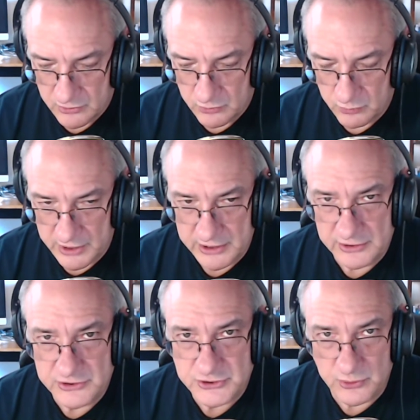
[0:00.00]

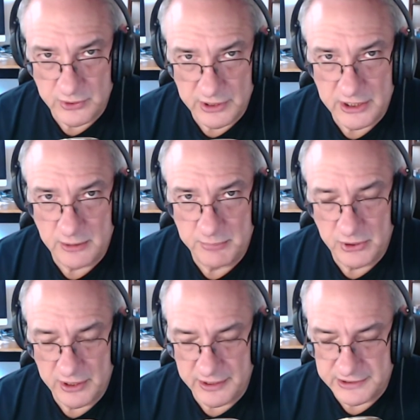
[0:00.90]
Regulatory
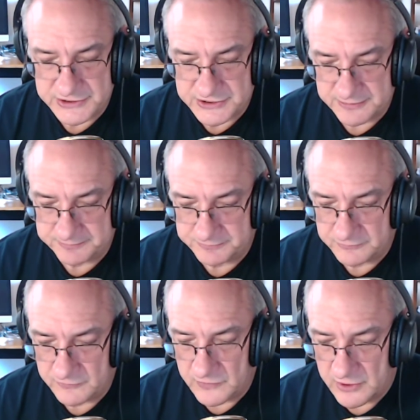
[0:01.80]
compliance.
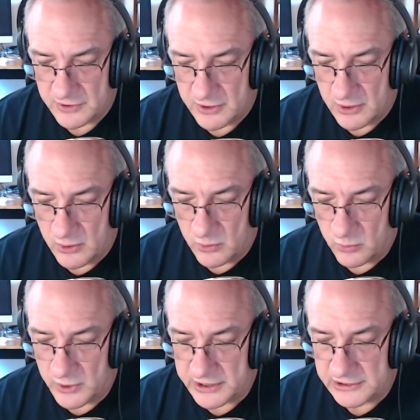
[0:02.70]

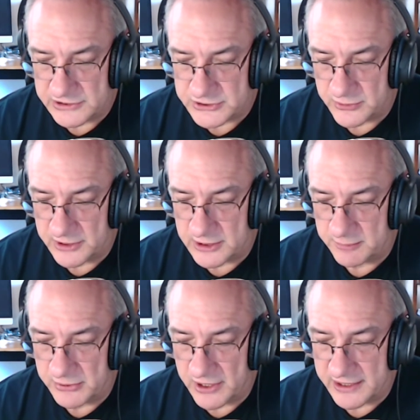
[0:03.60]
Regulatory
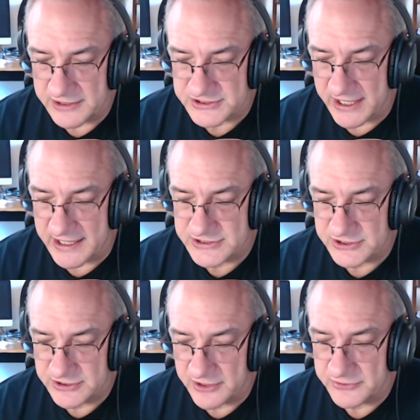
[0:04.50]
compliance adds
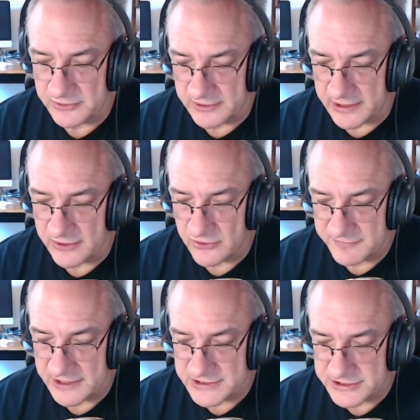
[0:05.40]
another layer of
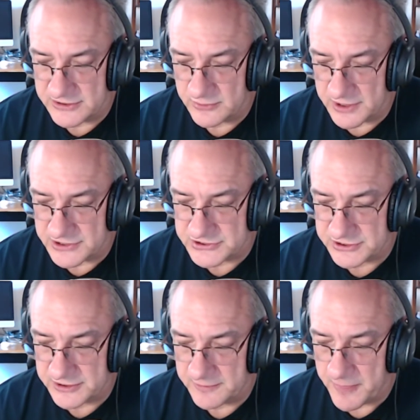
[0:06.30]
IT
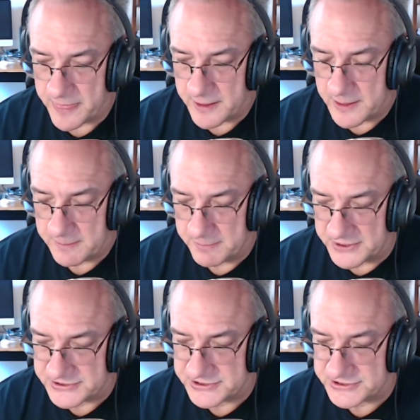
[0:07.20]
risk.
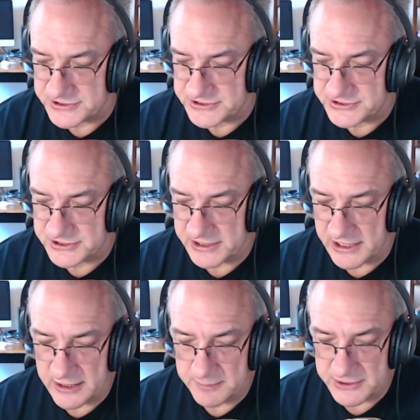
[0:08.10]
Businesses
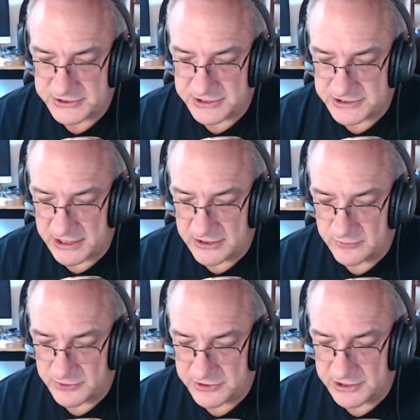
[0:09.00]
today must contend
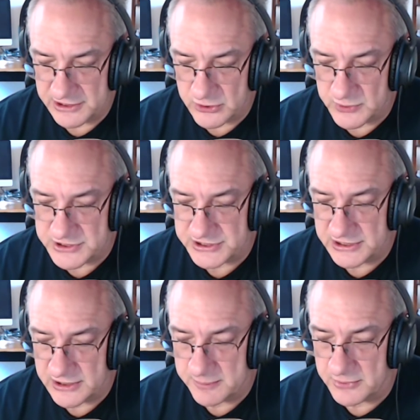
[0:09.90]
with an
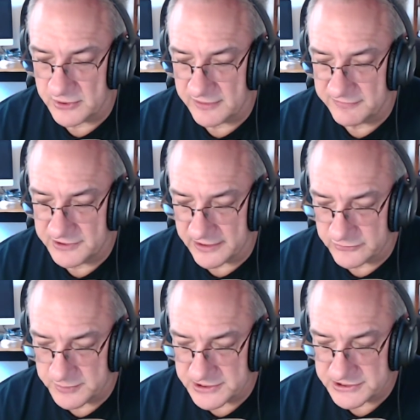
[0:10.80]
increasing number of
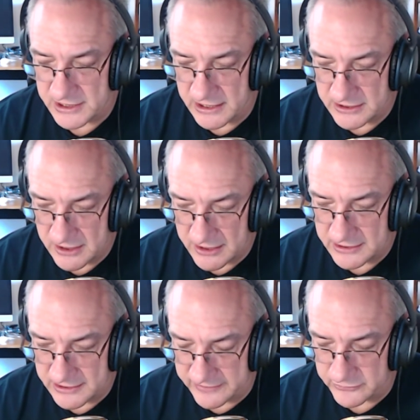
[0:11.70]
government and
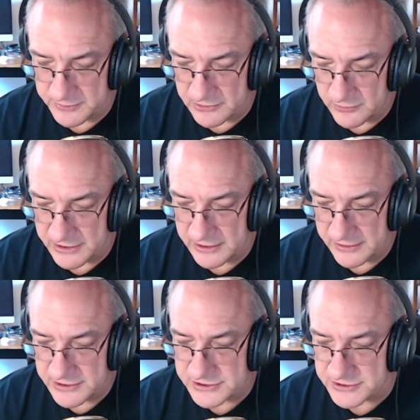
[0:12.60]
non-government
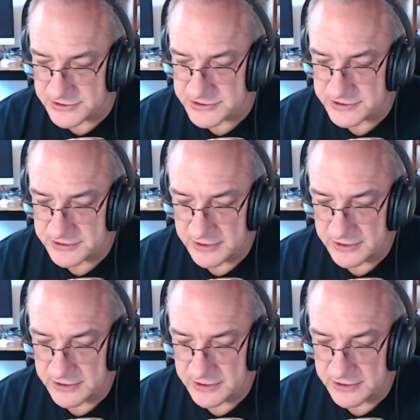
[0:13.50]
regulations.